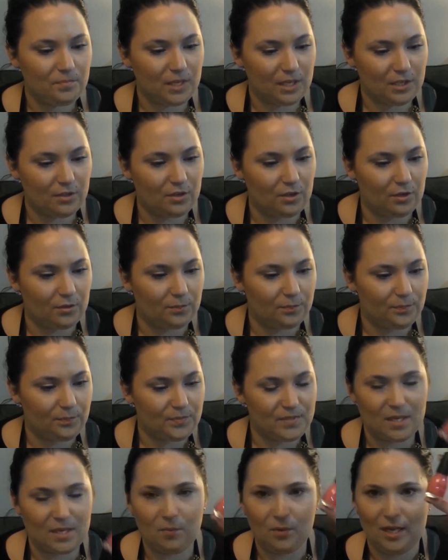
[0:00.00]
I don't know,
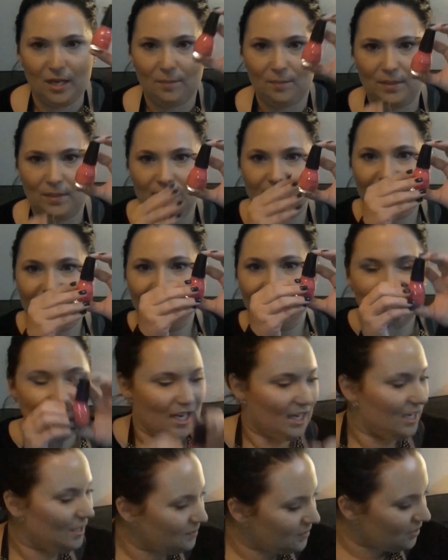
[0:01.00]
somewhere? But
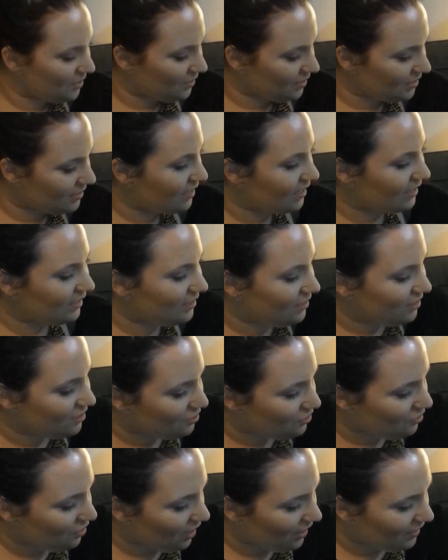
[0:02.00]
I'm so excited
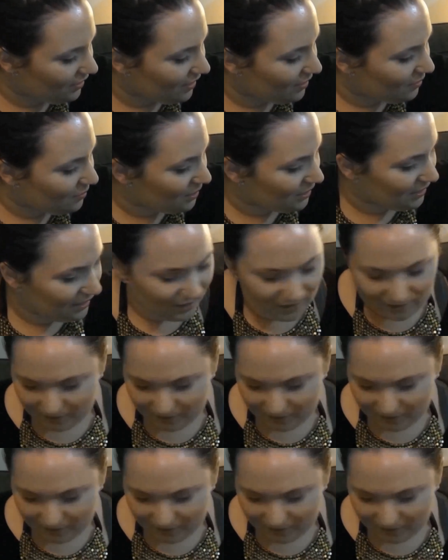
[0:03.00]
to try that one